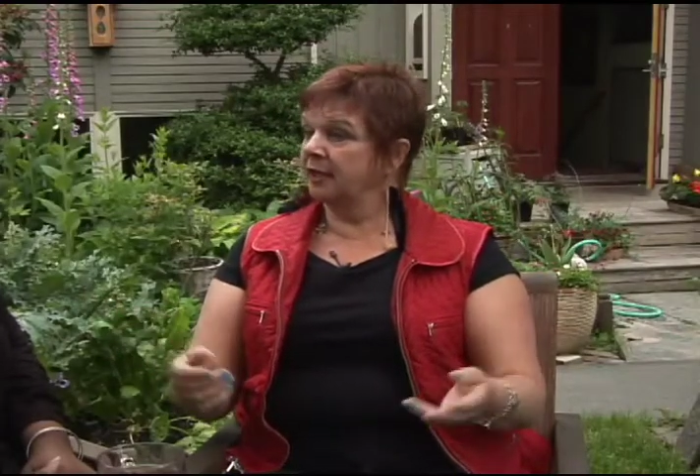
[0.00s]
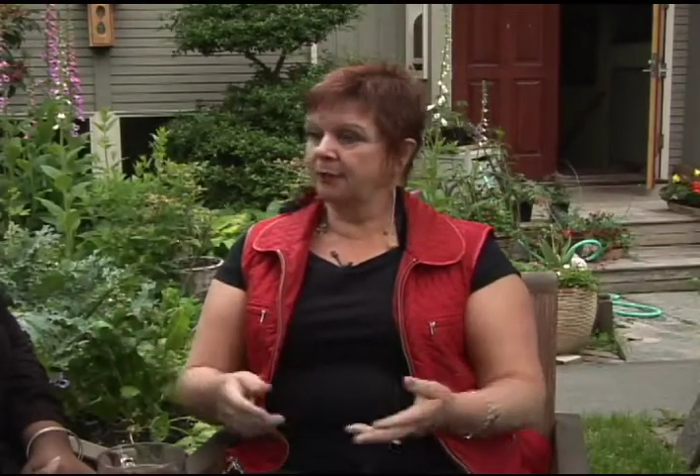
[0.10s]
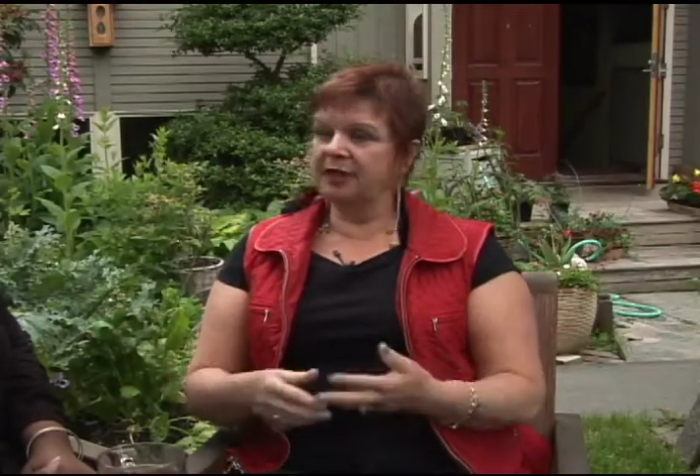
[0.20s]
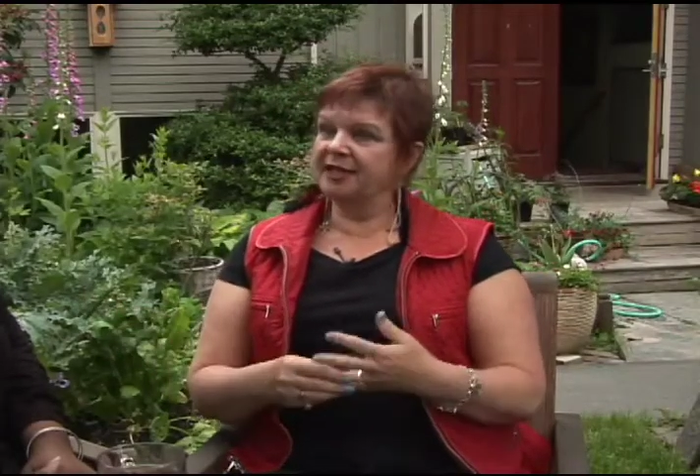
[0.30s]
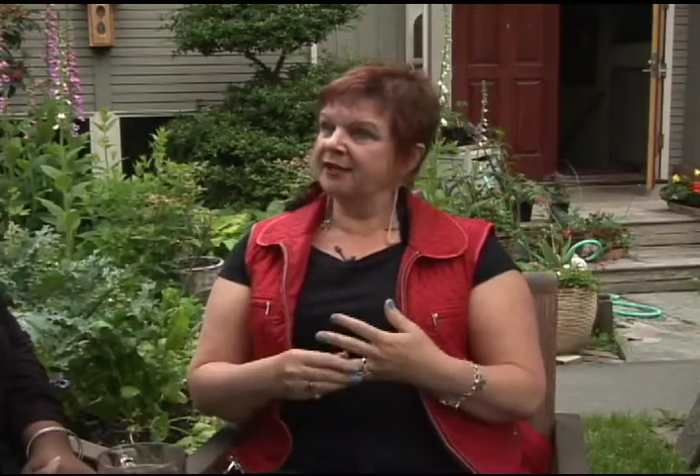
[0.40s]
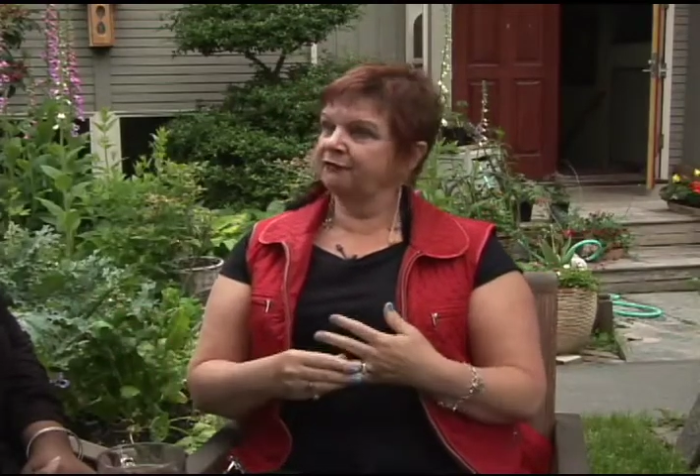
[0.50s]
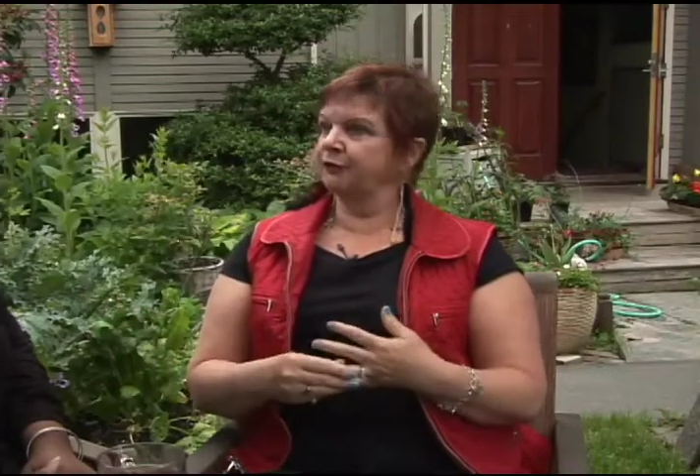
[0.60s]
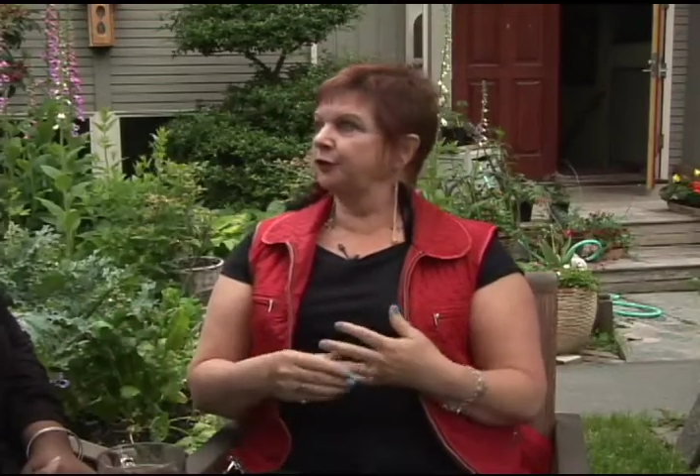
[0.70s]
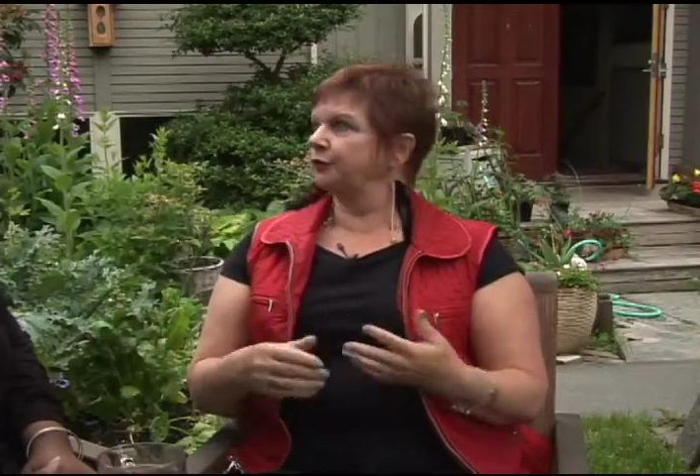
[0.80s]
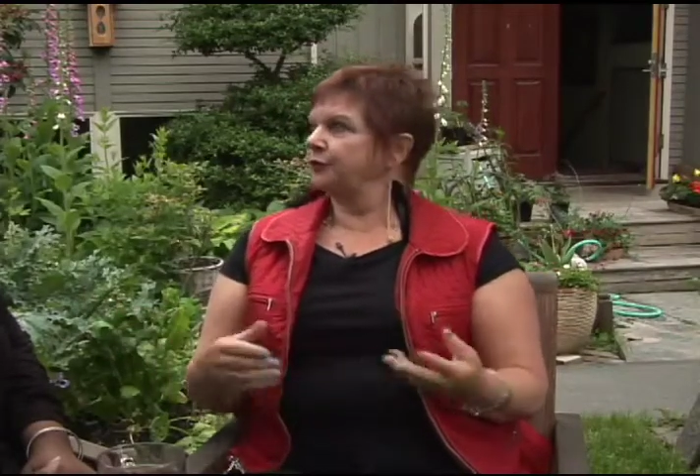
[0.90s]
We need to have
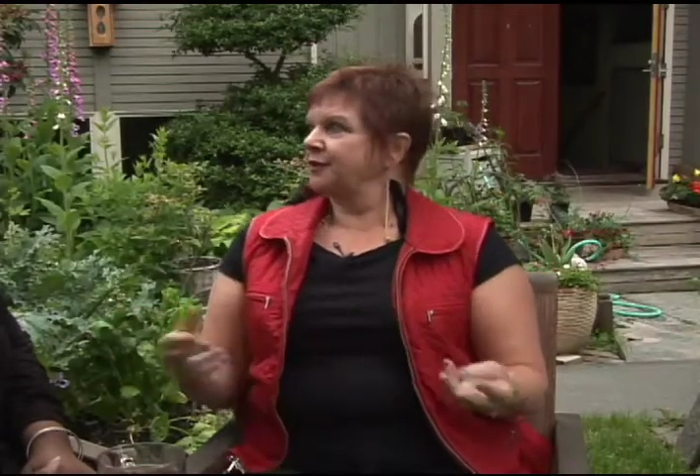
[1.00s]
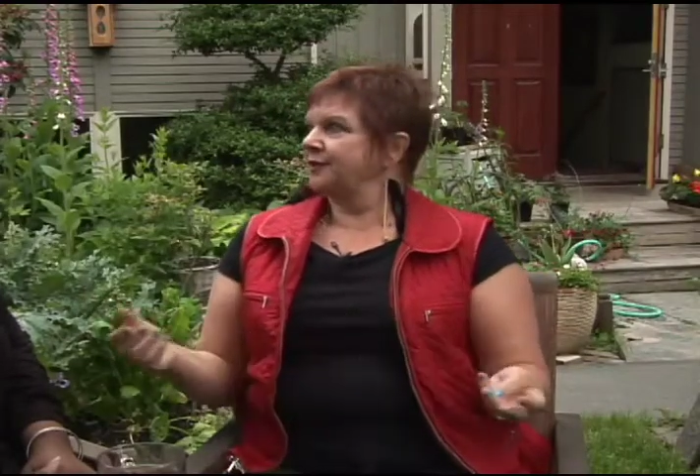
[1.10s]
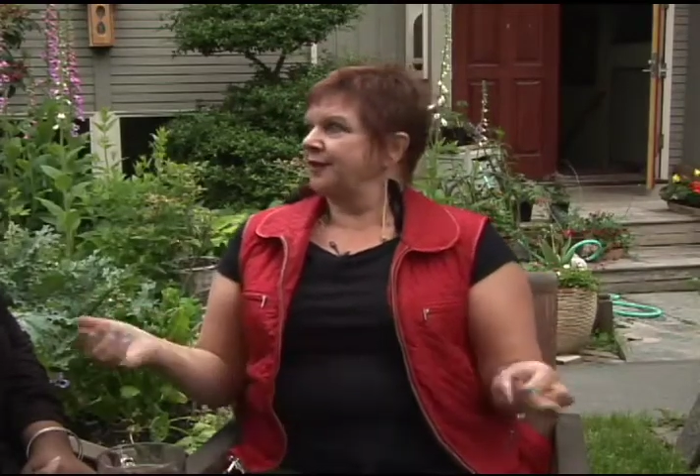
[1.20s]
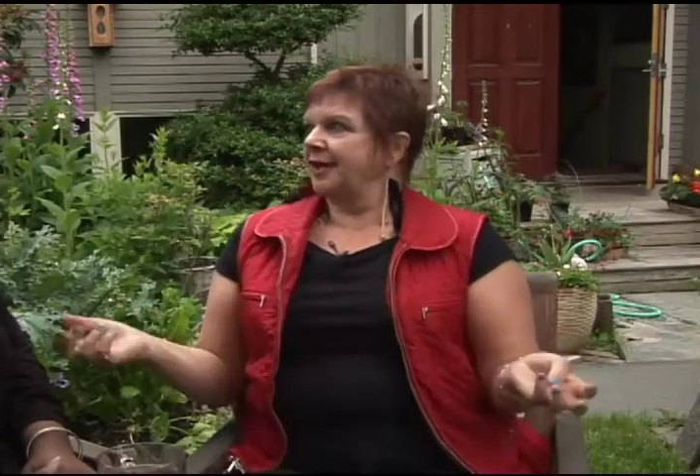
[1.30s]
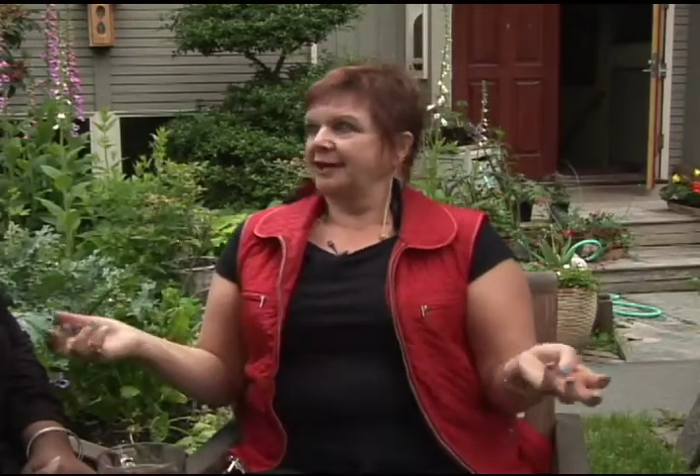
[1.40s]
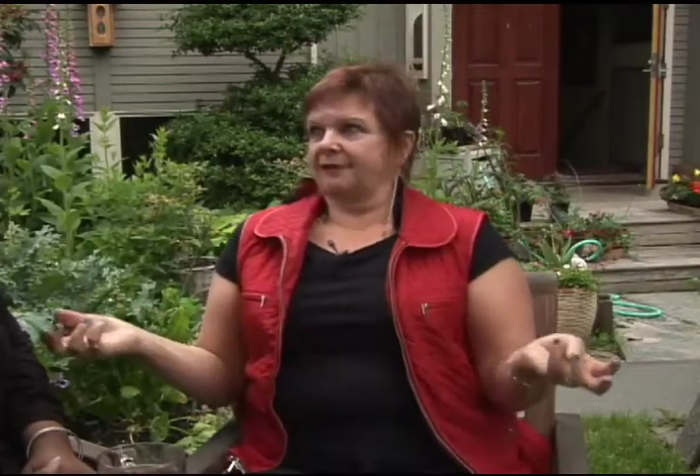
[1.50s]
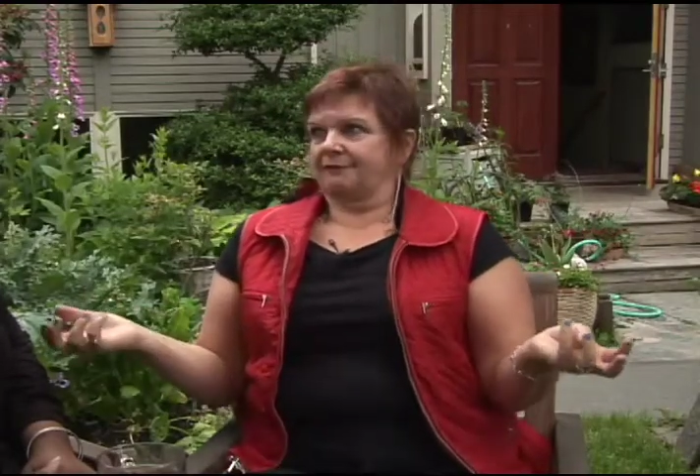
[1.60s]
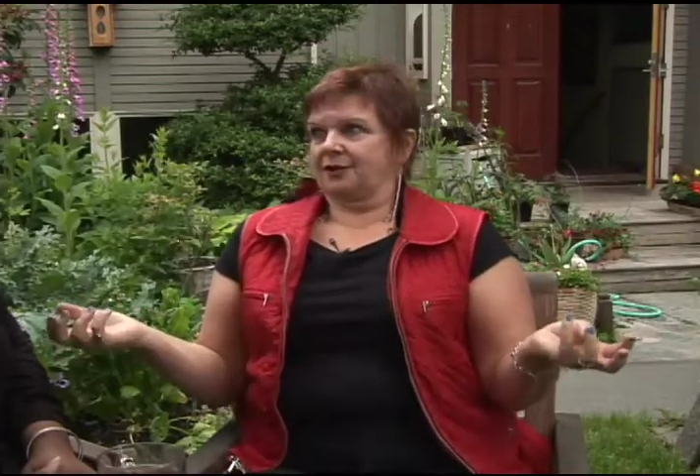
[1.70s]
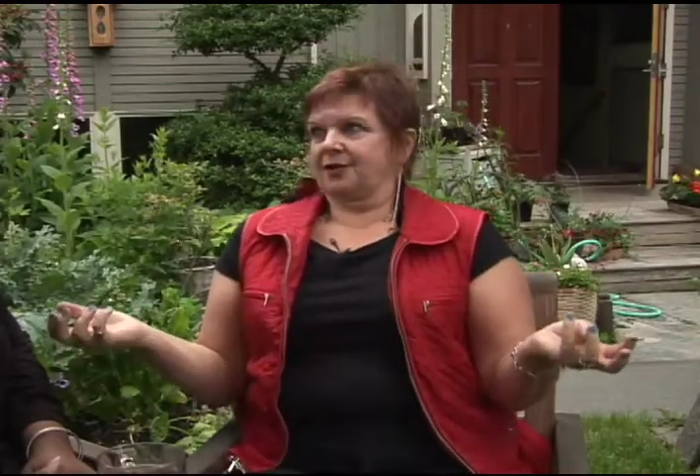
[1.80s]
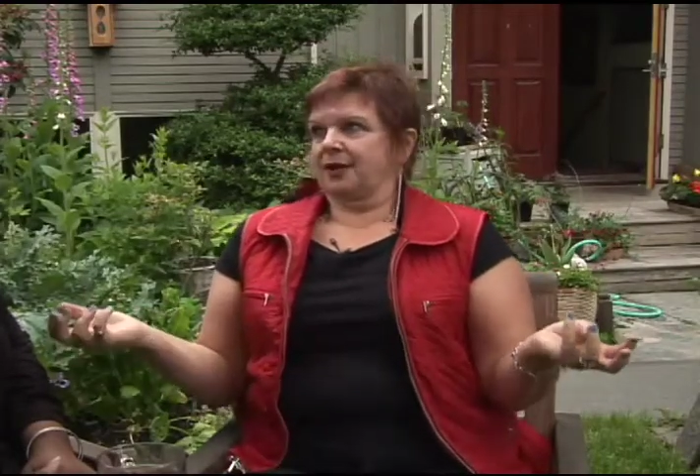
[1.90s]
food, just like
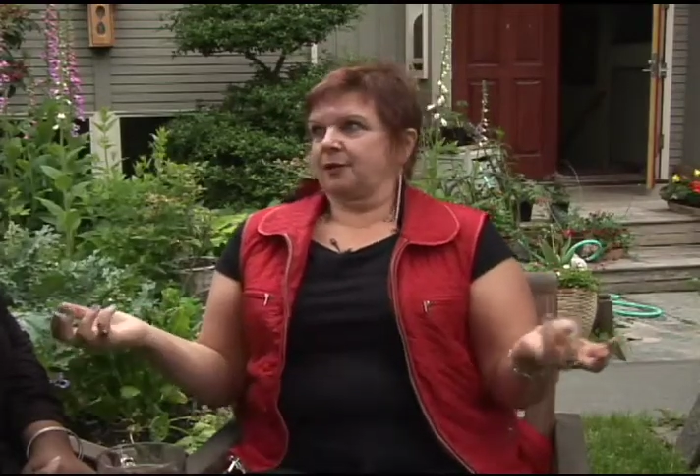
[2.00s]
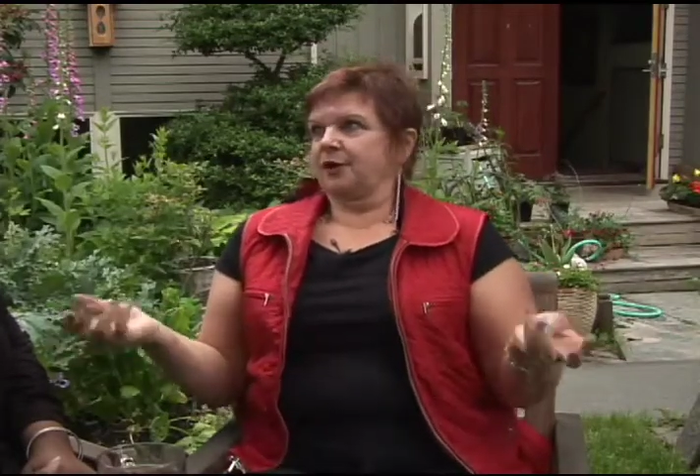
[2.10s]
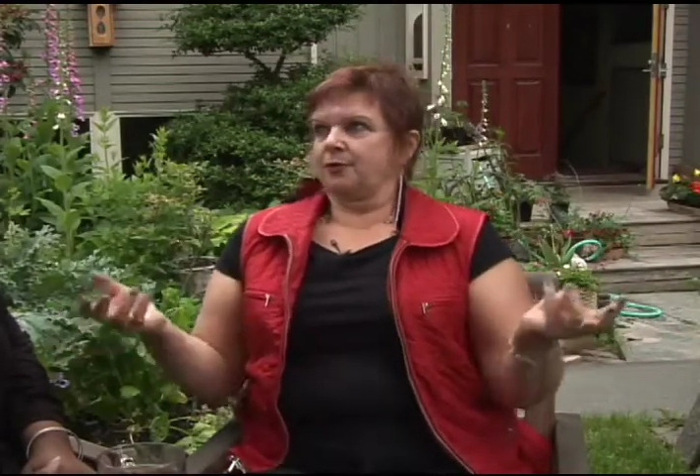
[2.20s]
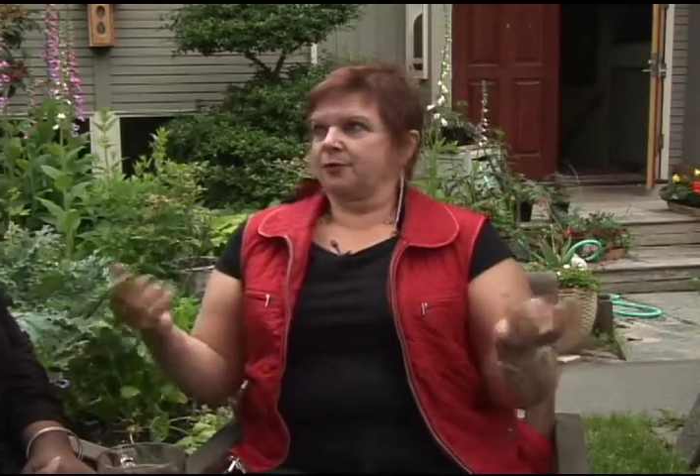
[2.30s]
we do.